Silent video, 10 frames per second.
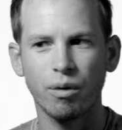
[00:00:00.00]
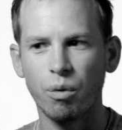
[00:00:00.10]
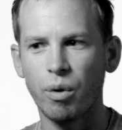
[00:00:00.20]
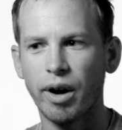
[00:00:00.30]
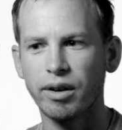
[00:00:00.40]

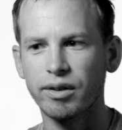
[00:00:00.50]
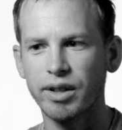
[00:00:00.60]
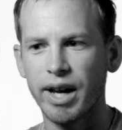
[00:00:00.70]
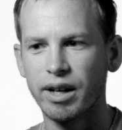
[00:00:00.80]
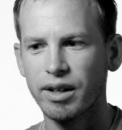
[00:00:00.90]
or I could
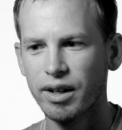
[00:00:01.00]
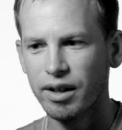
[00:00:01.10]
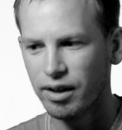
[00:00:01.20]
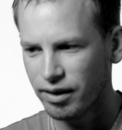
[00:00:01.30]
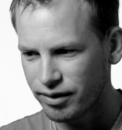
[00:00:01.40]
let
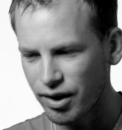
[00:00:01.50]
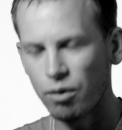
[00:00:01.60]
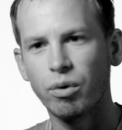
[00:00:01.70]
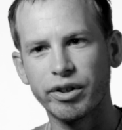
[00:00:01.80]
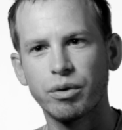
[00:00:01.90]

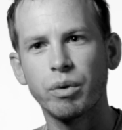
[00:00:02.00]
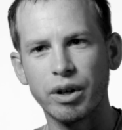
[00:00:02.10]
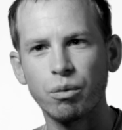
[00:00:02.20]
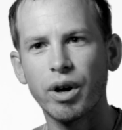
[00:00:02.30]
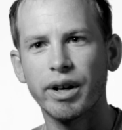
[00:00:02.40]
cell
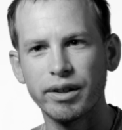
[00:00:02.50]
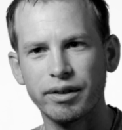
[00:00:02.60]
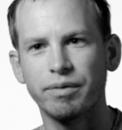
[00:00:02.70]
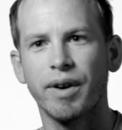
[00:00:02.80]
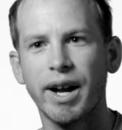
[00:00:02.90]
121
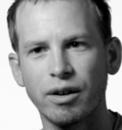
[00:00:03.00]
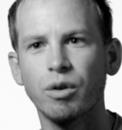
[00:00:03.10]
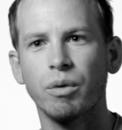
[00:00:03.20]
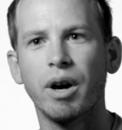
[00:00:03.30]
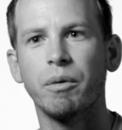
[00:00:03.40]
define
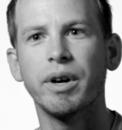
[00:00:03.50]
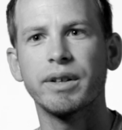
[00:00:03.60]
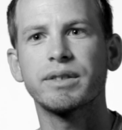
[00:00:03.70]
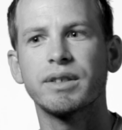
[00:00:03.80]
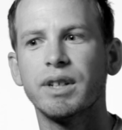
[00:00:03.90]
who I
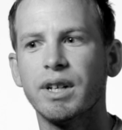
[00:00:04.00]
was.